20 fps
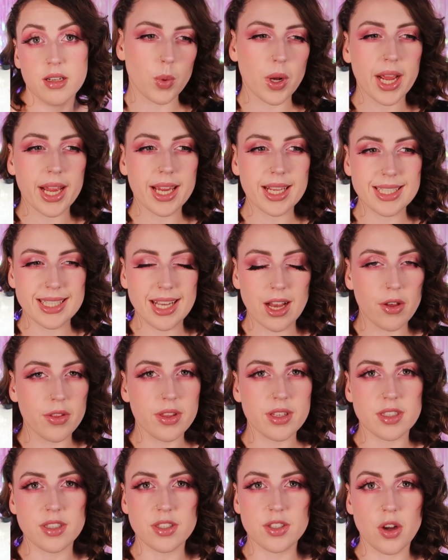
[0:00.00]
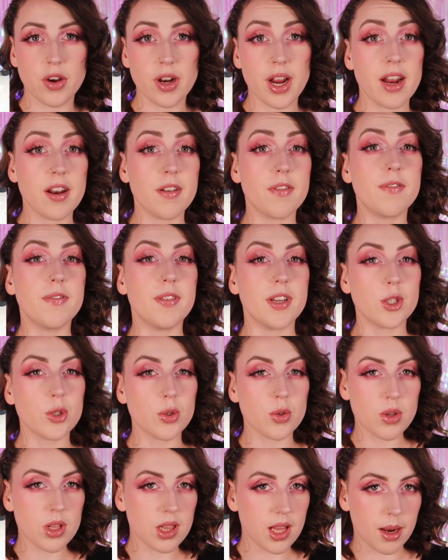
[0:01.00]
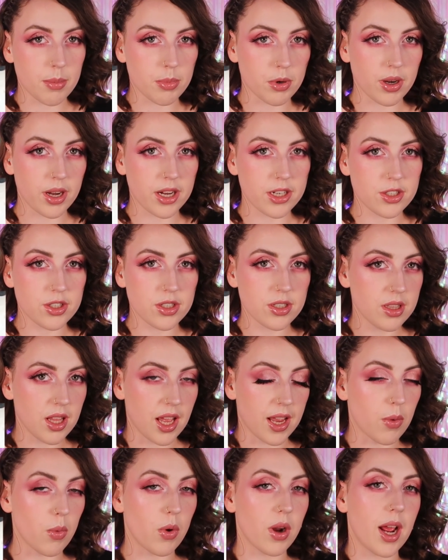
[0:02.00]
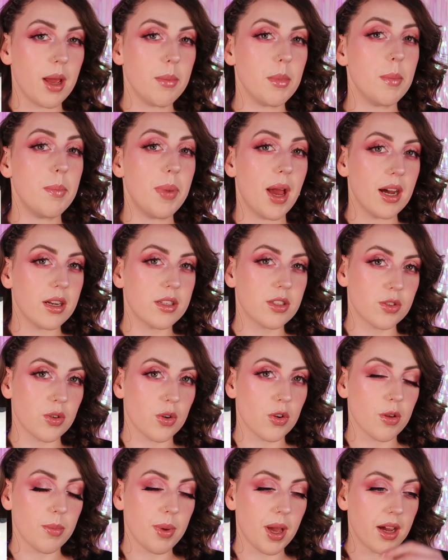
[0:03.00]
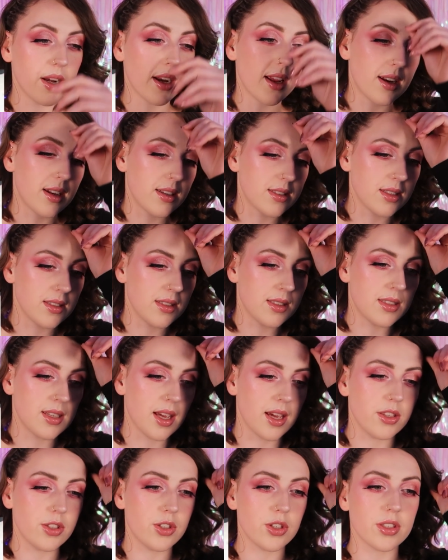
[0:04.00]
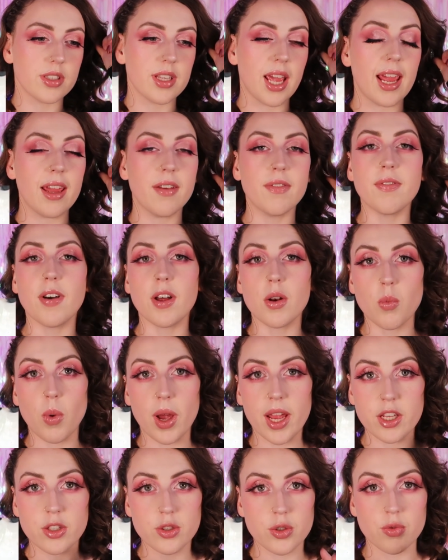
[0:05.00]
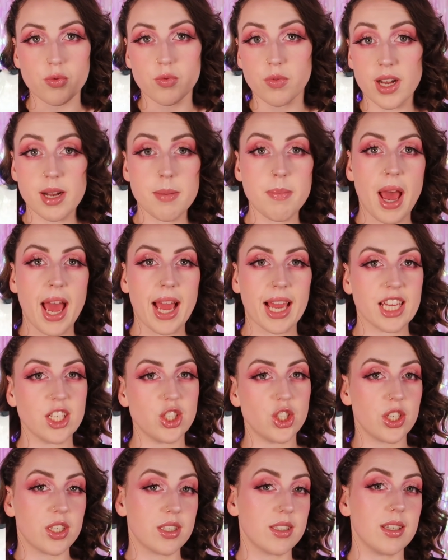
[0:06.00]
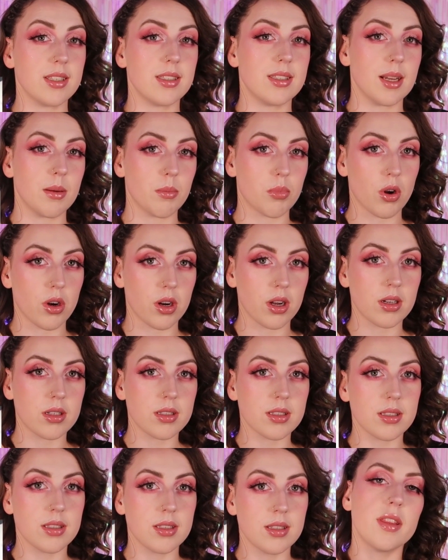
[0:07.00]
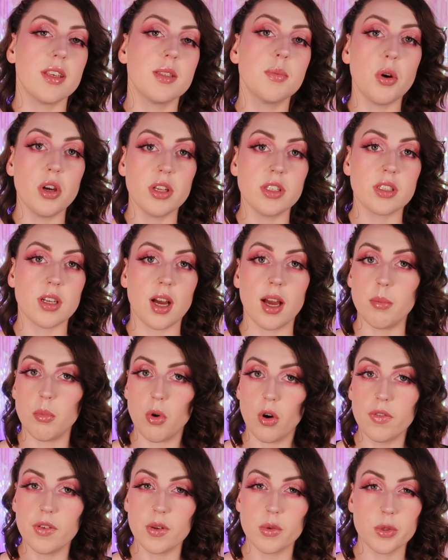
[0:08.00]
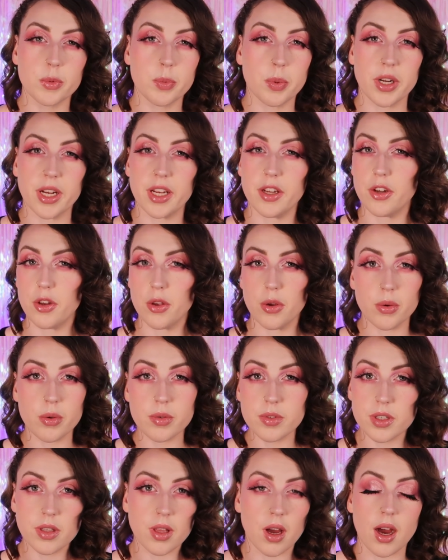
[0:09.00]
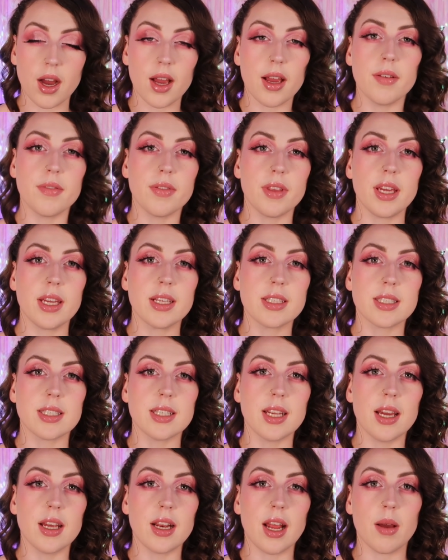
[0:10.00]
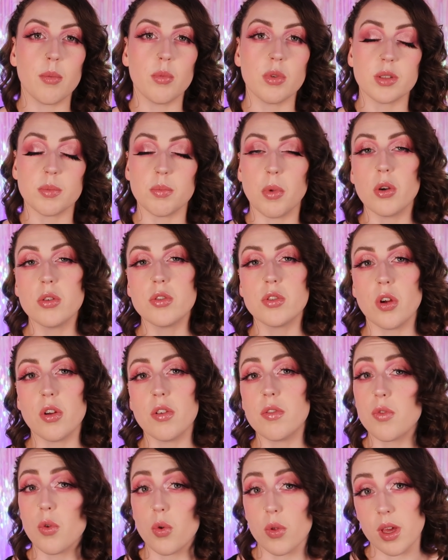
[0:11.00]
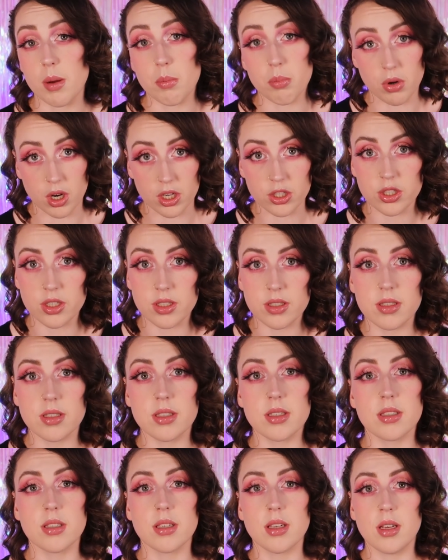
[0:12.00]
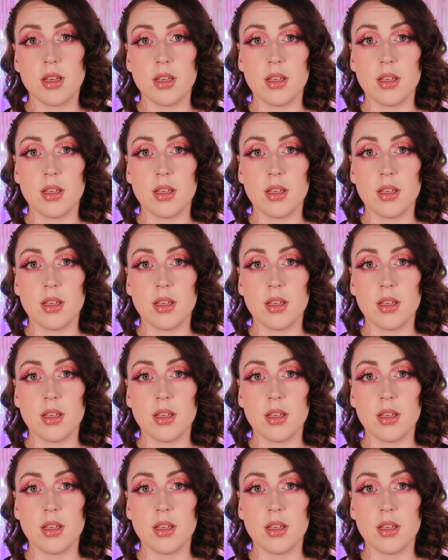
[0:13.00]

From what I can tell, this is not an official collaboration like what I'm about to talk about, it is instead just a fun way to repackage existing products. At this point in time, Morphe was pretty new to the eye of the internet and was most known for their brushes.